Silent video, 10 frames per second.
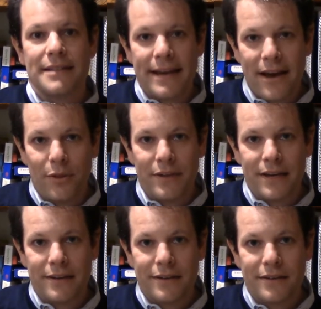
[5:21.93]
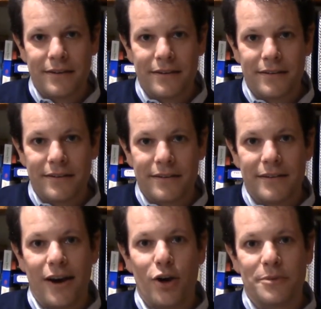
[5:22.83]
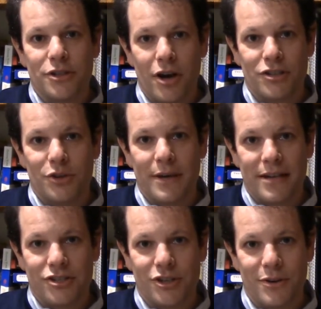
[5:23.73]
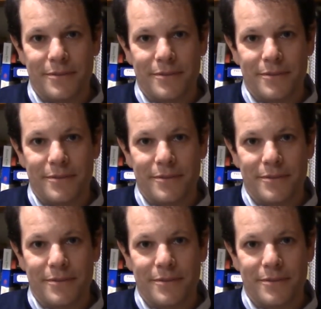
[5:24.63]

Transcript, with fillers: healthy. I hope to talk to you again soon.